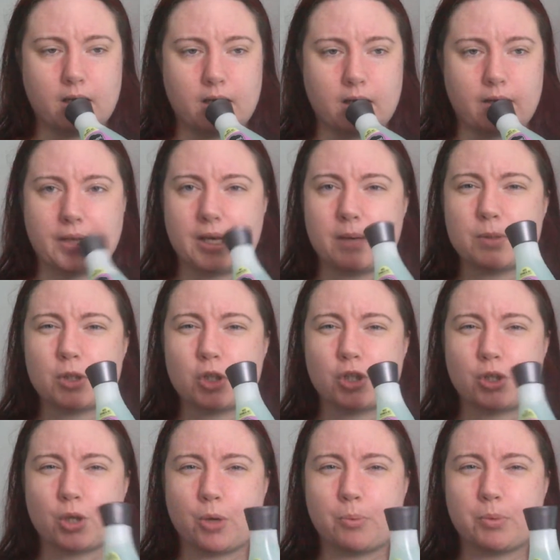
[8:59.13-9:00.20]
I think it was
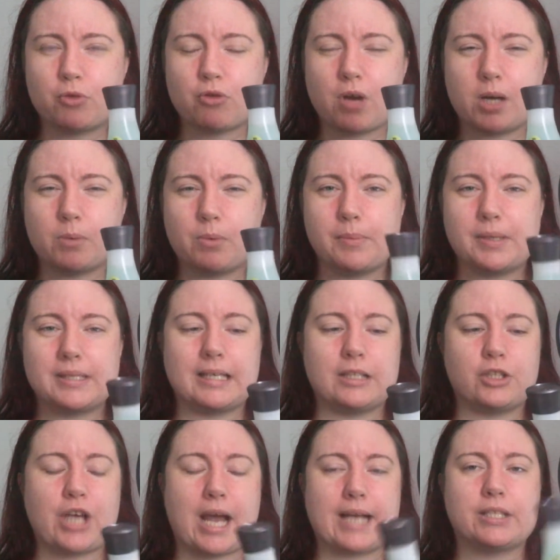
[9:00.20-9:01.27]
Superdrug when we was in
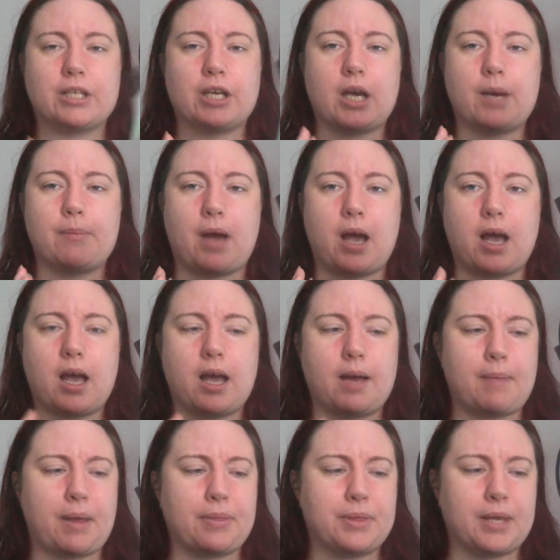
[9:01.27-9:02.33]
Chatham. I
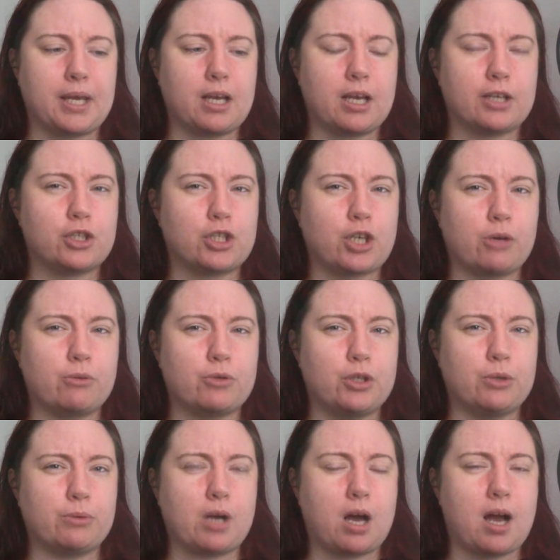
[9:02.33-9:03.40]
think I showed
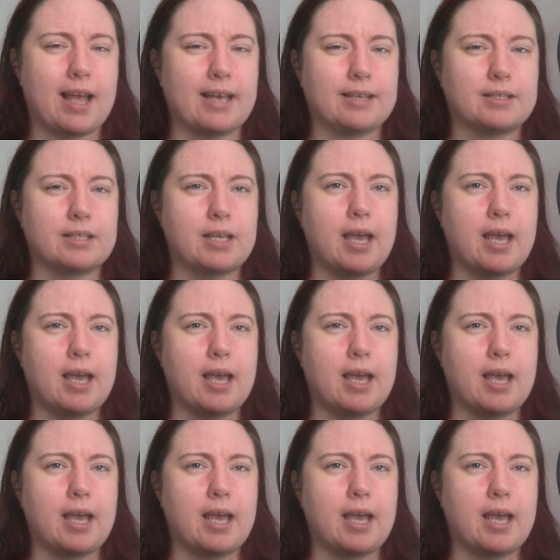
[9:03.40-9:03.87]
you guys